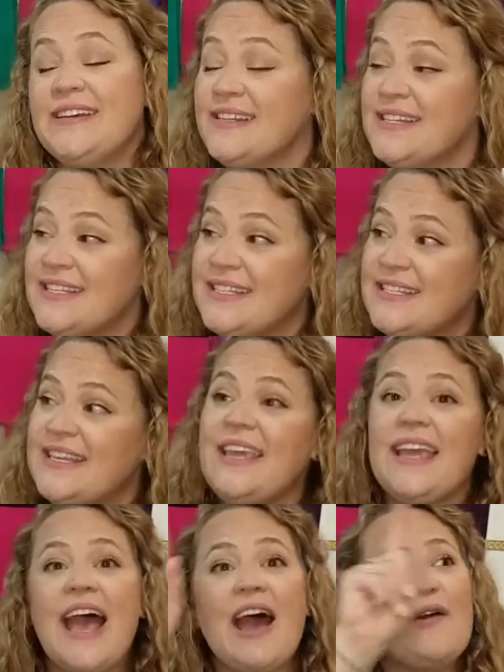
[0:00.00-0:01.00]
to
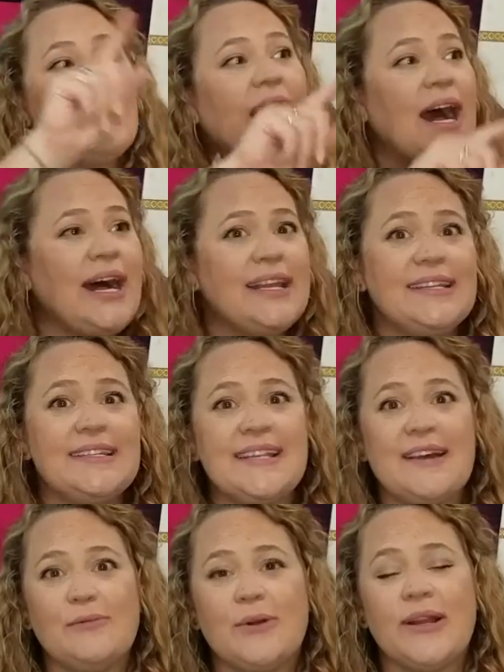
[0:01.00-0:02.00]
see how God is
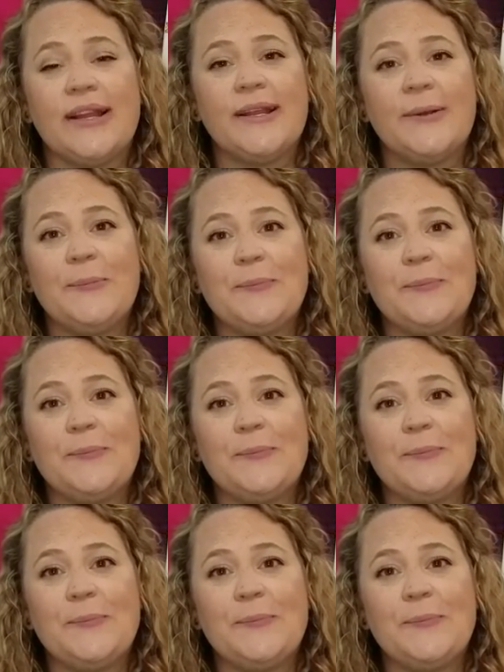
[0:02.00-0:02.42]
at work.